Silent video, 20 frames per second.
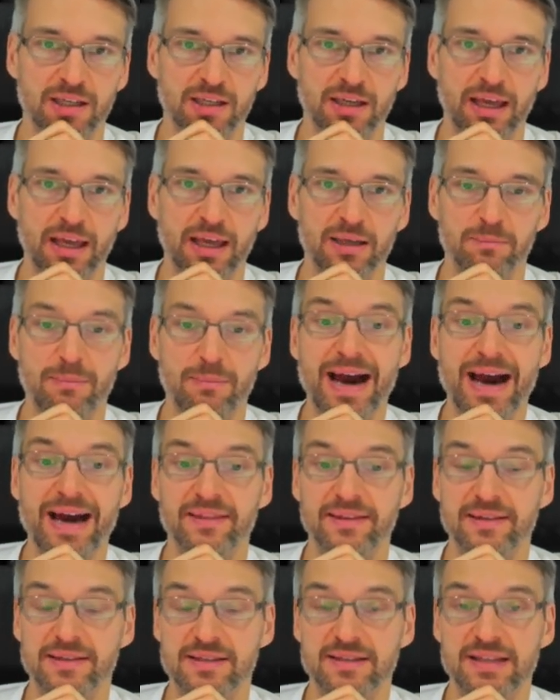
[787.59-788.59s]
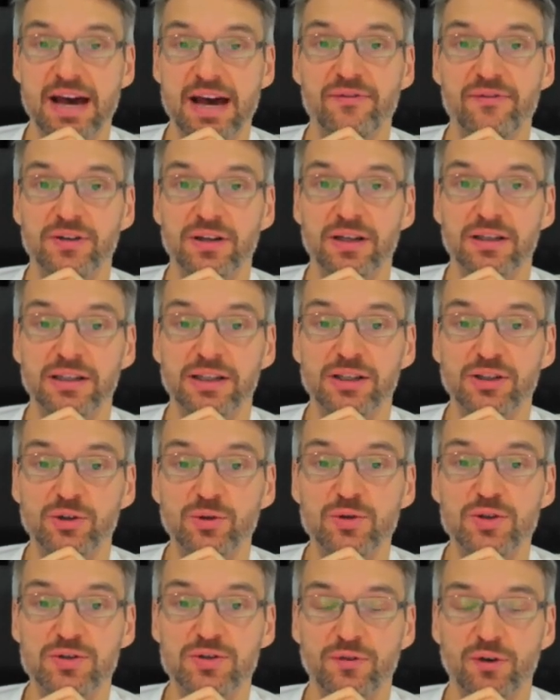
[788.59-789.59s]
And math is definitely
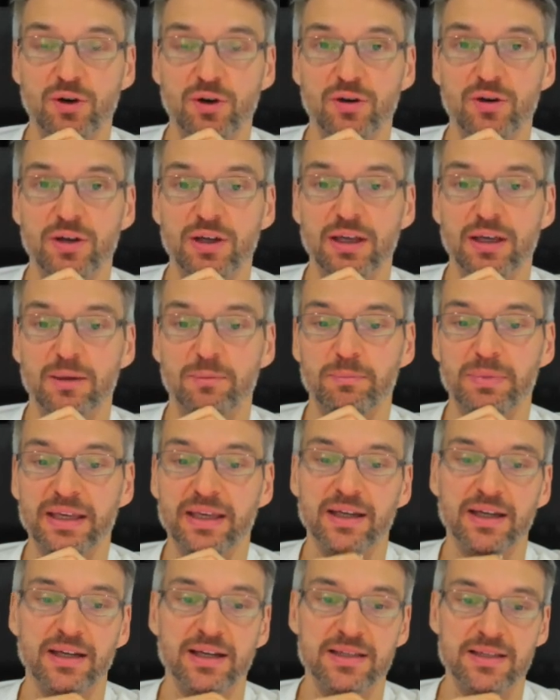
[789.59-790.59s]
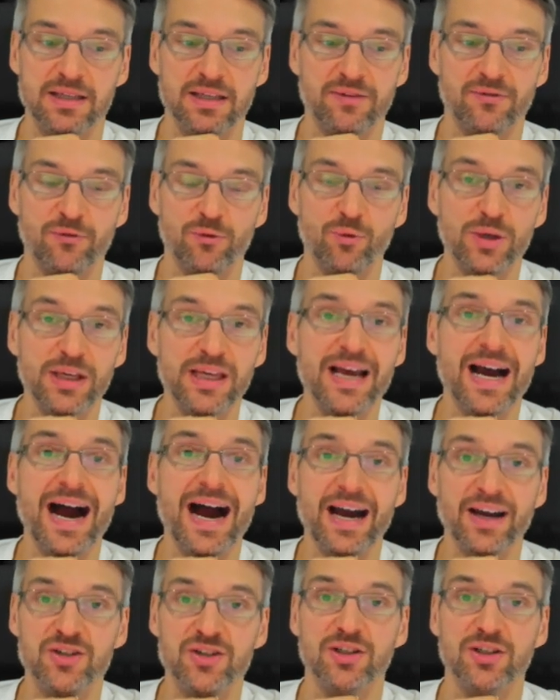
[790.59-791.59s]
useful because if we
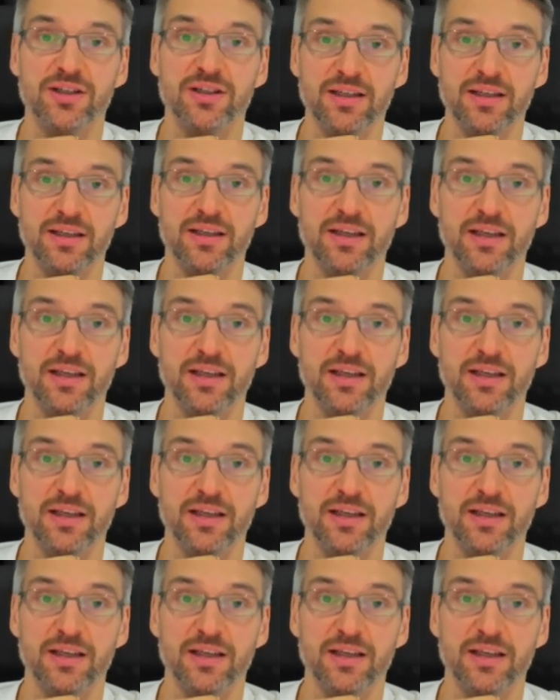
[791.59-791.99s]
actually,